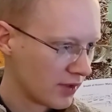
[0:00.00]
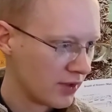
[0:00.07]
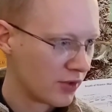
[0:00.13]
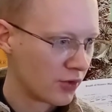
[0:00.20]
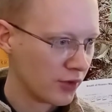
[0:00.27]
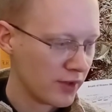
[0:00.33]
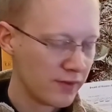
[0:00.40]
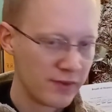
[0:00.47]

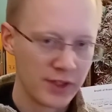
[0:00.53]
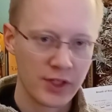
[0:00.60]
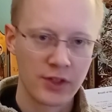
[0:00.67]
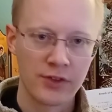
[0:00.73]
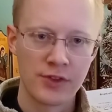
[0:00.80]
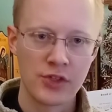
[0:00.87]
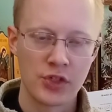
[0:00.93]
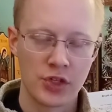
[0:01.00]
early figure
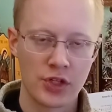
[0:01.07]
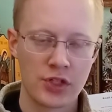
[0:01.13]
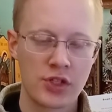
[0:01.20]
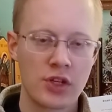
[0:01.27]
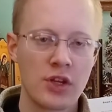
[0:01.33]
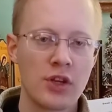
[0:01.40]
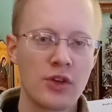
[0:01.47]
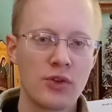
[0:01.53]
in the
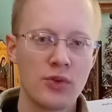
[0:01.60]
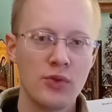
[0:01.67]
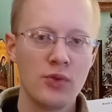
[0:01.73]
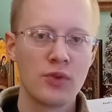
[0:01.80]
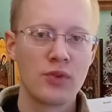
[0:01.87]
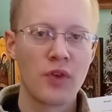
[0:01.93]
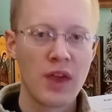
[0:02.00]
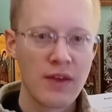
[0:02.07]
church
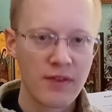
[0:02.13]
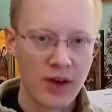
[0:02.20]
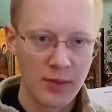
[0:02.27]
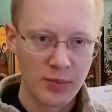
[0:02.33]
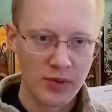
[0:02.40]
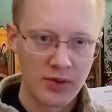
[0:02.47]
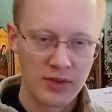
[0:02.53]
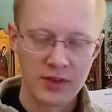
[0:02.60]
who gave
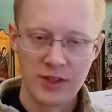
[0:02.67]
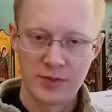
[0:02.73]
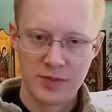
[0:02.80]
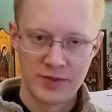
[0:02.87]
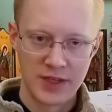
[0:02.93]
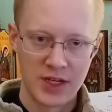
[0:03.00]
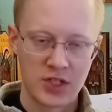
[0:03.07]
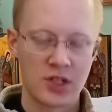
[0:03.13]
up his
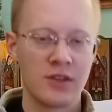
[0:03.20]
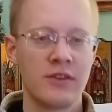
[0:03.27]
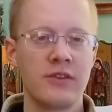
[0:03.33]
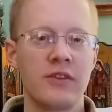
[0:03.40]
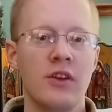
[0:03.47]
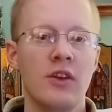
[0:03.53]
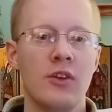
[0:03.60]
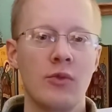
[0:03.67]

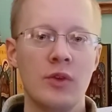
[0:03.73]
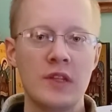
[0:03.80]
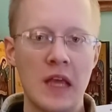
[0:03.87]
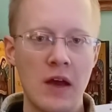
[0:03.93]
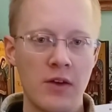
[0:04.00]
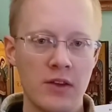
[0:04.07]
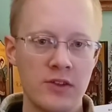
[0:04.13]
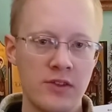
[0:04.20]
possessions, went
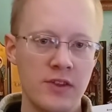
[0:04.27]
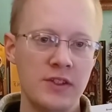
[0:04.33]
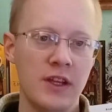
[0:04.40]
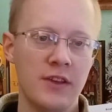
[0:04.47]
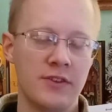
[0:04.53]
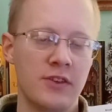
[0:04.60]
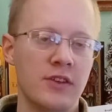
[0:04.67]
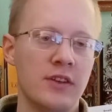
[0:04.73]
out into the
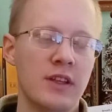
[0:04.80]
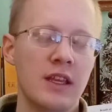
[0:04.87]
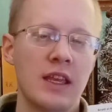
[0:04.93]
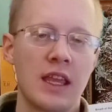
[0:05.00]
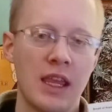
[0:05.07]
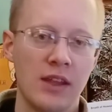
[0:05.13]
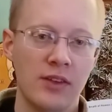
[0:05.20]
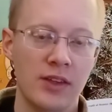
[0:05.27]
desert,
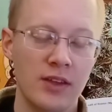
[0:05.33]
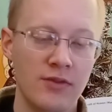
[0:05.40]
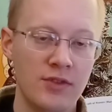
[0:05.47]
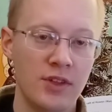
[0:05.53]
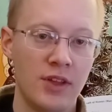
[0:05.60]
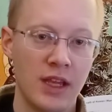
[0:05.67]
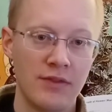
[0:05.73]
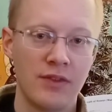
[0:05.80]
and lived
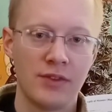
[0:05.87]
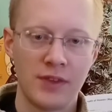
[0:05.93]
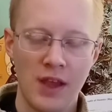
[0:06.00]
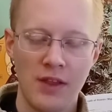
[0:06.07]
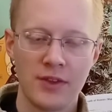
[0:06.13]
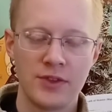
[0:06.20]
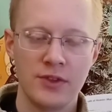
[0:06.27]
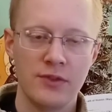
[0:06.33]
a life of
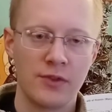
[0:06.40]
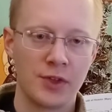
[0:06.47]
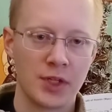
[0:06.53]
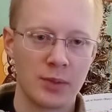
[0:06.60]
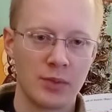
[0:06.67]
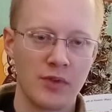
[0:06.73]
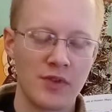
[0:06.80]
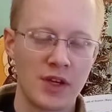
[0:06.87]
solitude for a
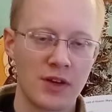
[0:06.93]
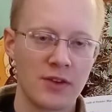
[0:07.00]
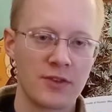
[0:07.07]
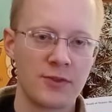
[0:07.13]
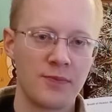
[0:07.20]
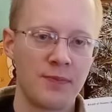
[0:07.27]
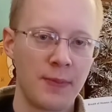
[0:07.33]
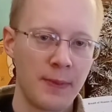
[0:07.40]
number of
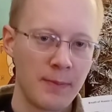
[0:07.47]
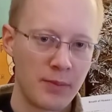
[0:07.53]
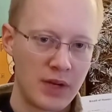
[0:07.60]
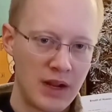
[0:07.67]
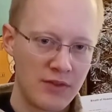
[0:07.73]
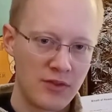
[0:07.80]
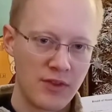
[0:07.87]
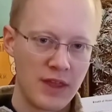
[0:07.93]
years. But
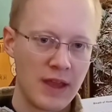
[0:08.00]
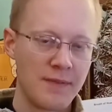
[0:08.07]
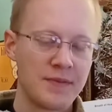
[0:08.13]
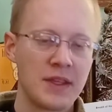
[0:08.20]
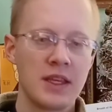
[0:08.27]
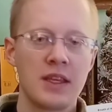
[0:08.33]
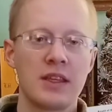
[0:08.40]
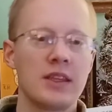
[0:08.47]
after
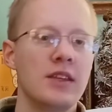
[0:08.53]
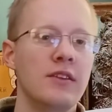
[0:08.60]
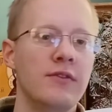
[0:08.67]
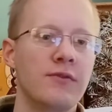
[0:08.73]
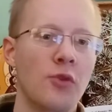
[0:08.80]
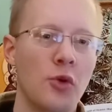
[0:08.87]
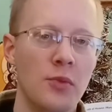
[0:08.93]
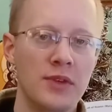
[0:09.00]
that, he
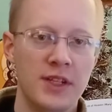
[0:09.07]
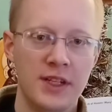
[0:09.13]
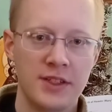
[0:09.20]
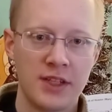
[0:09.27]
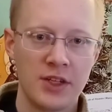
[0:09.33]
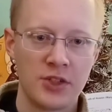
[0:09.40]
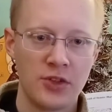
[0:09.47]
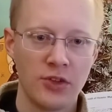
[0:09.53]
formed an
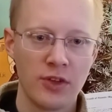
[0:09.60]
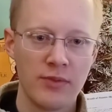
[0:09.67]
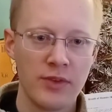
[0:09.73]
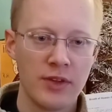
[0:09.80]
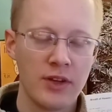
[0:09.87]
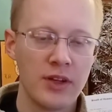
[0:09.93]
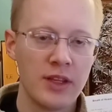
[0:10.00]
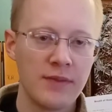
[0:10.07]
intentional
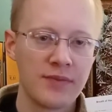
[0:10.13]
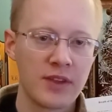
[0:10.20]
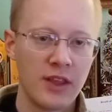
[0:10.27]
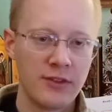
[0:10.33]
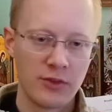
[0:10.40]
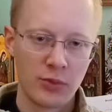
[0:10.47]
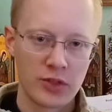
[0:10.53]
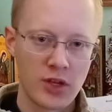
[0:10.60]
community,
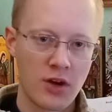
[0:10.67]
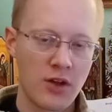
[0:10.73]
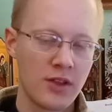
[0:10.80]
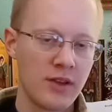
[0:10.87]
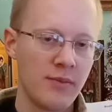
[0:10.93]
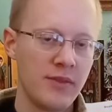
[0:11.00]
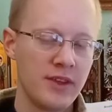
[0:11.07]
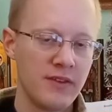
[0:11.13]
and so we call
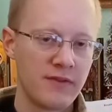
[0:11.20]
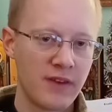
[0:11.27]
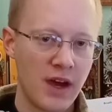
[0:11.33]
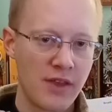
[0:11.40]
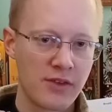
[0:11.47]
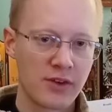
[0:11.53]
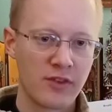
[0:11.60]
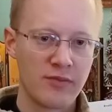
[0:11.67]
him the
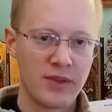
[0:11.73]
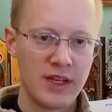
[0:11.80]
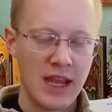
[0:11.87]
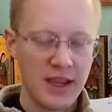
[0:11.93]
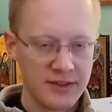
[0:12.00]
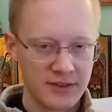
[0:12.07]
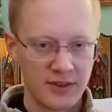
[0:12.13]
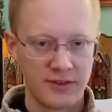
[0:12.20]
father of
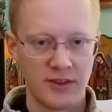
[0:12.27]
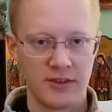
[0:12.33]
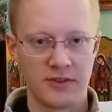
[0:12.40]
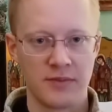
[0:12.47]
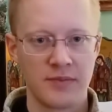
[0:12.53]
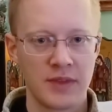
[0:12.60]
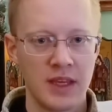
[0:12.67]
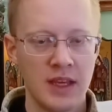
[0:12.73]
monasticism,